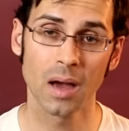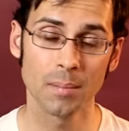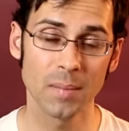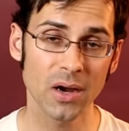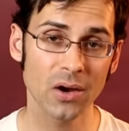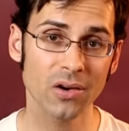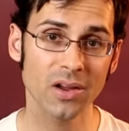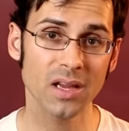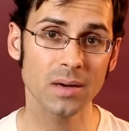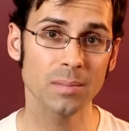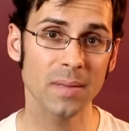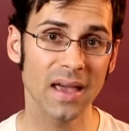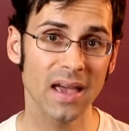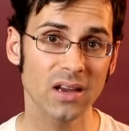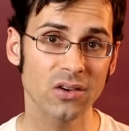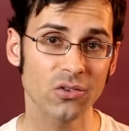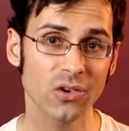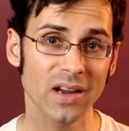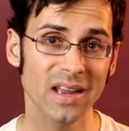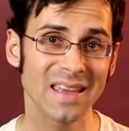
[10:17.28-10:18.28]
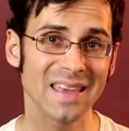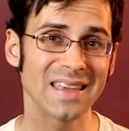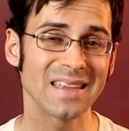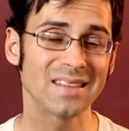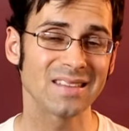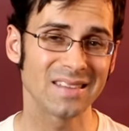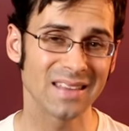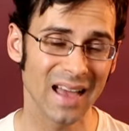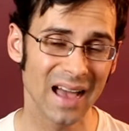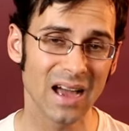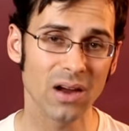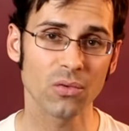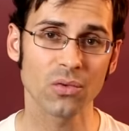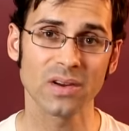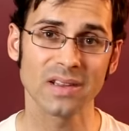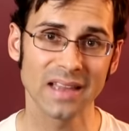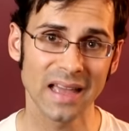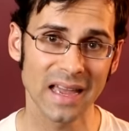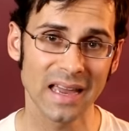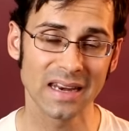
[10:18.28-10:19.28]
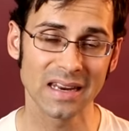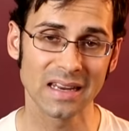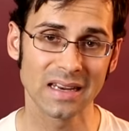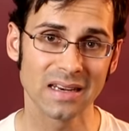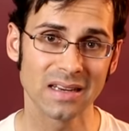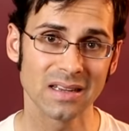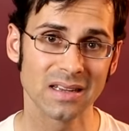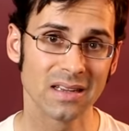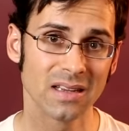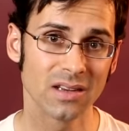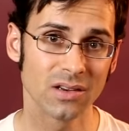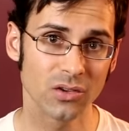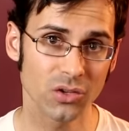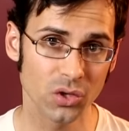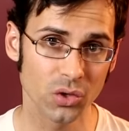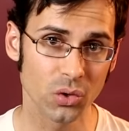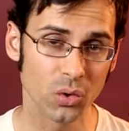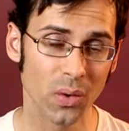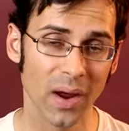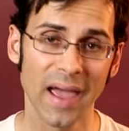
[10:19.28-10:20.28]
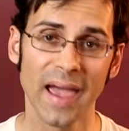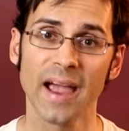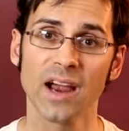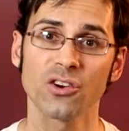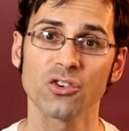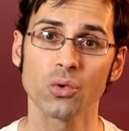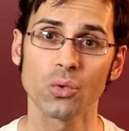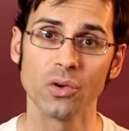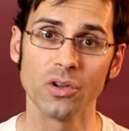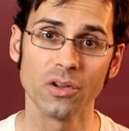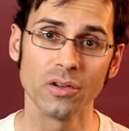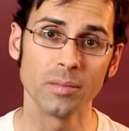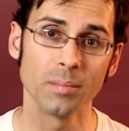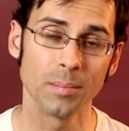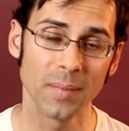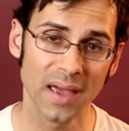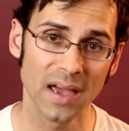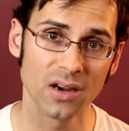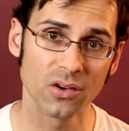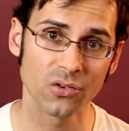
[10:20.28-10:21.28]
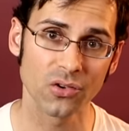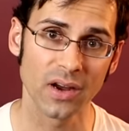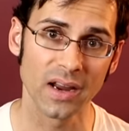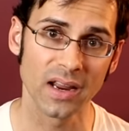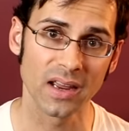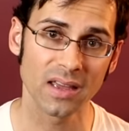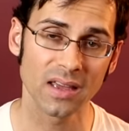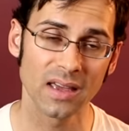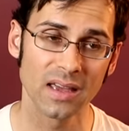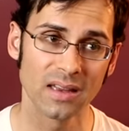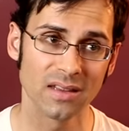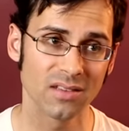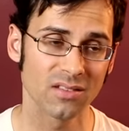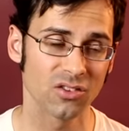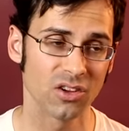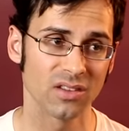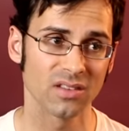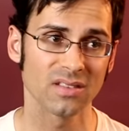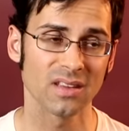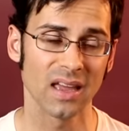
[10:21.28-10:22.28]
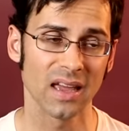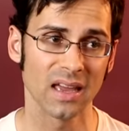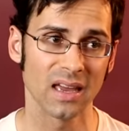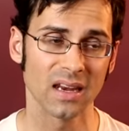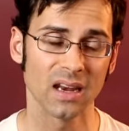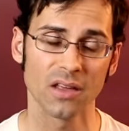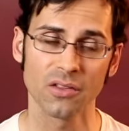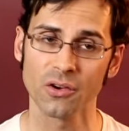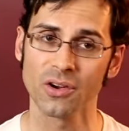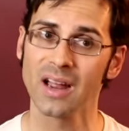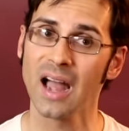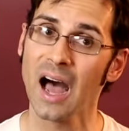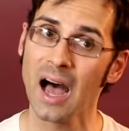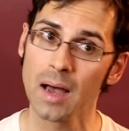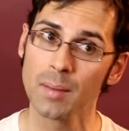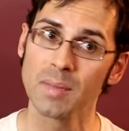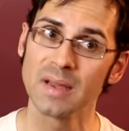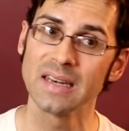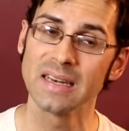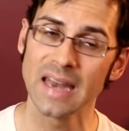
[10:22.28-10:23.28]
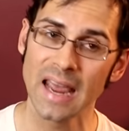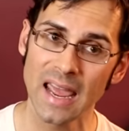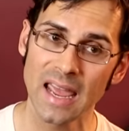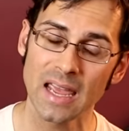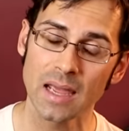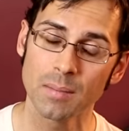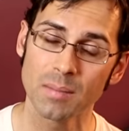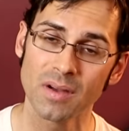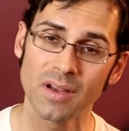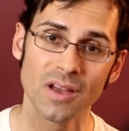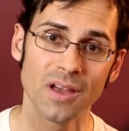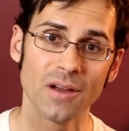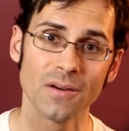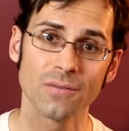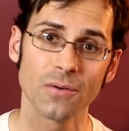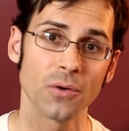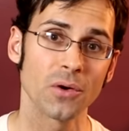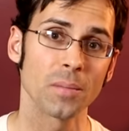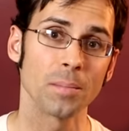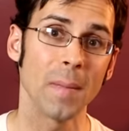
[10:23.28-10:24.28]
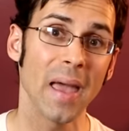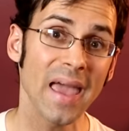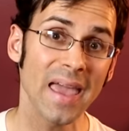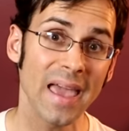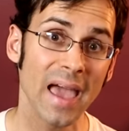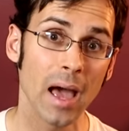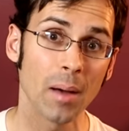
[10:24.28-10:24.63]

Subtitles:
American mandrake is not related to actual mandrake. It's just another common name for May